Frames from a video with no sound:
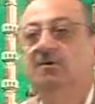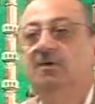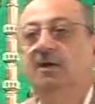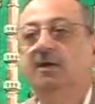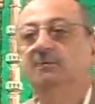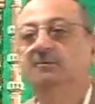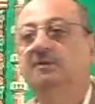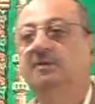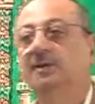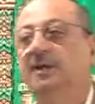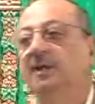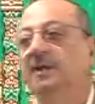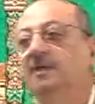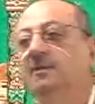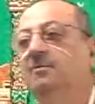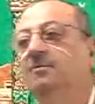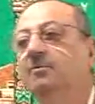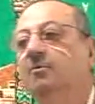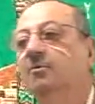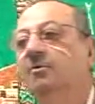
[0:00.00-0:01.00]

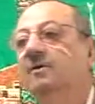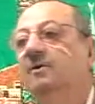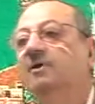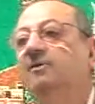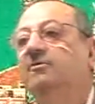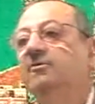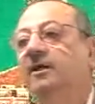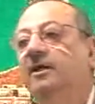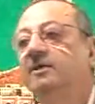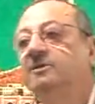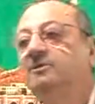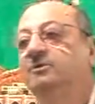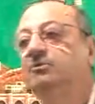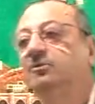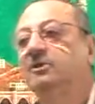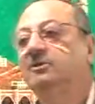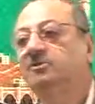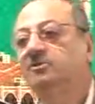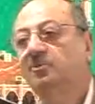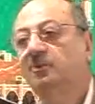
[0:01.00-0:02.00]
Abdurrahim only tries to
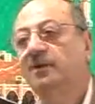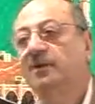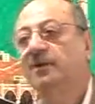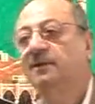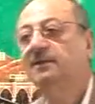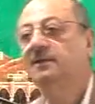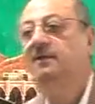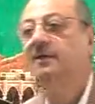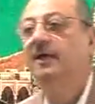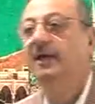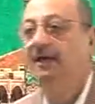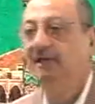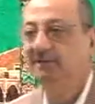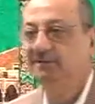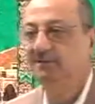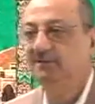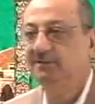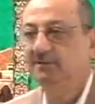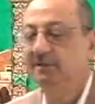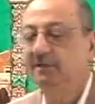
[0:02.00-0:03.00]
explain
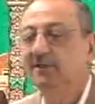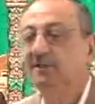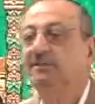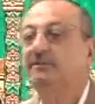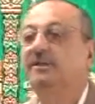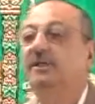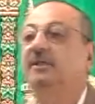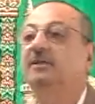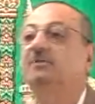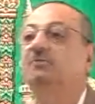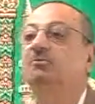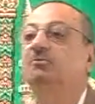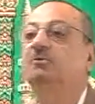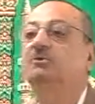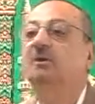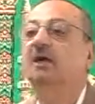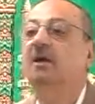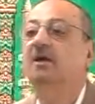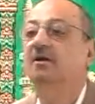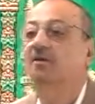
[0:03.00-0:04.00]
us things
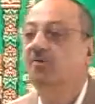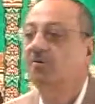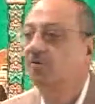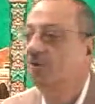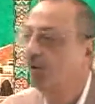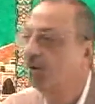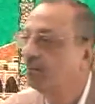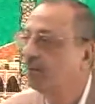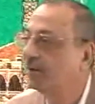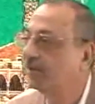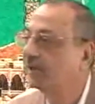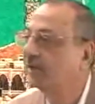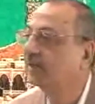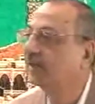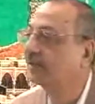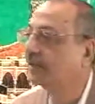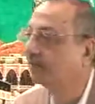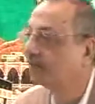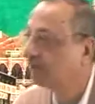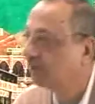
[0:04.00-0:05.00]
which are common in
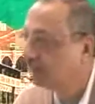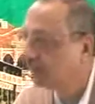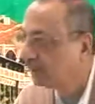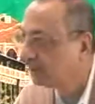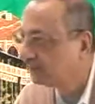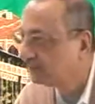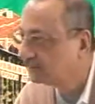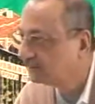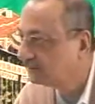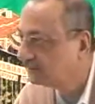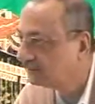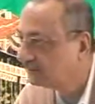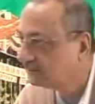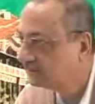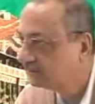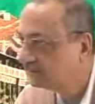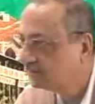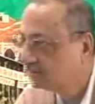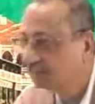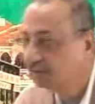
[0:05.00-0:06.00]
the Quran,
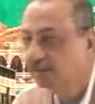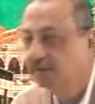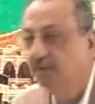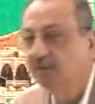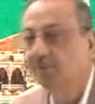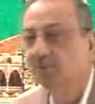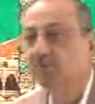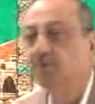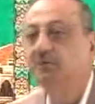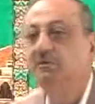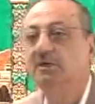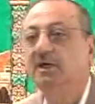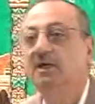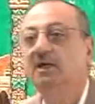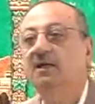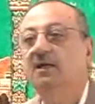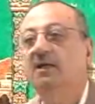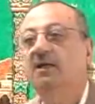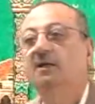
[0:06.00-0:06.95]
which are